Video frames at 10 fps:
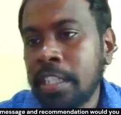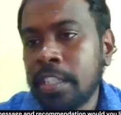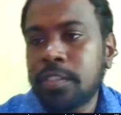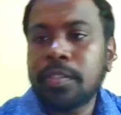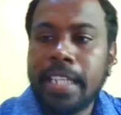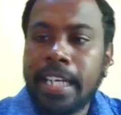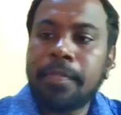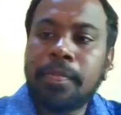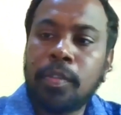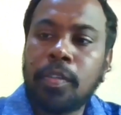So
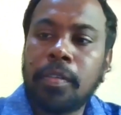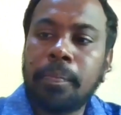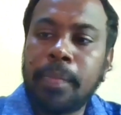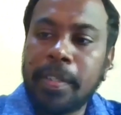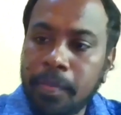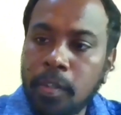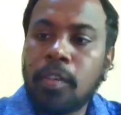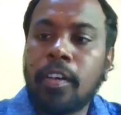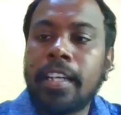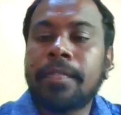therefore, before
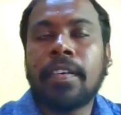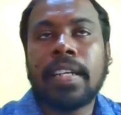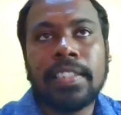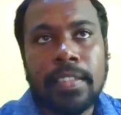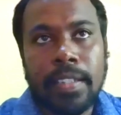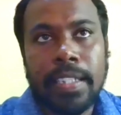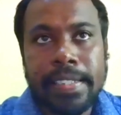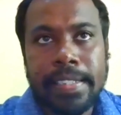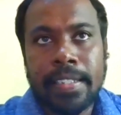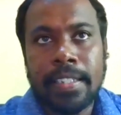going for
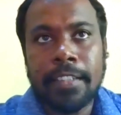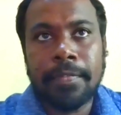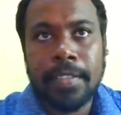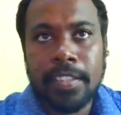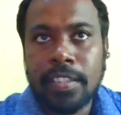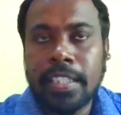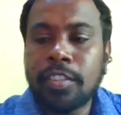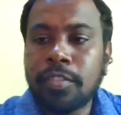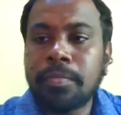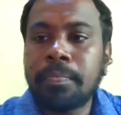restoration, the first thing
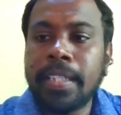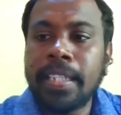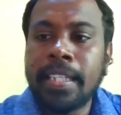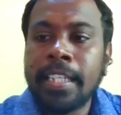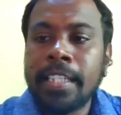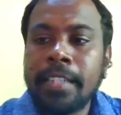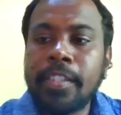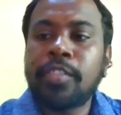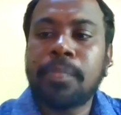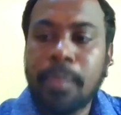should be
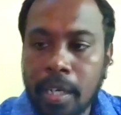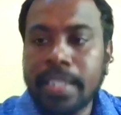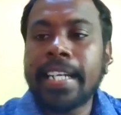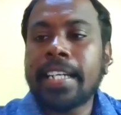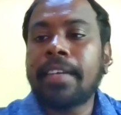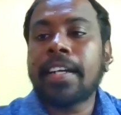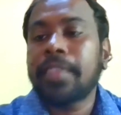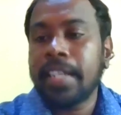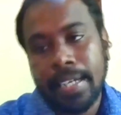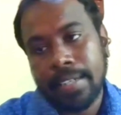we should protect what
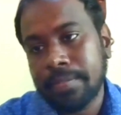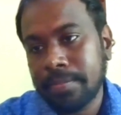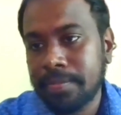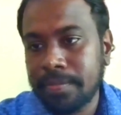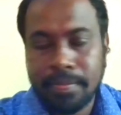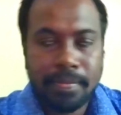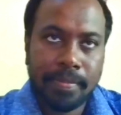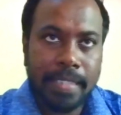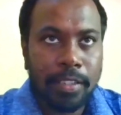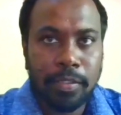we have.
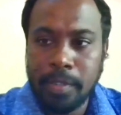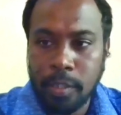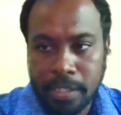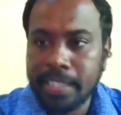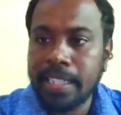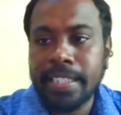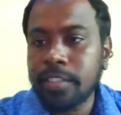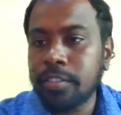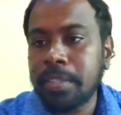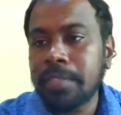Actually, logically,
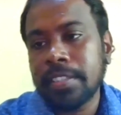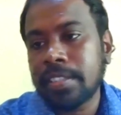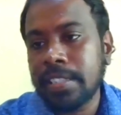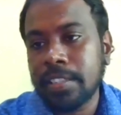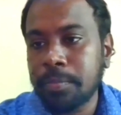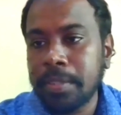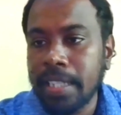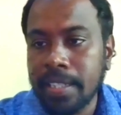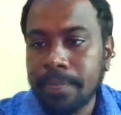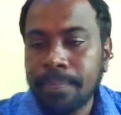that should be the first thing to be
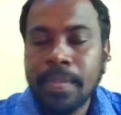done.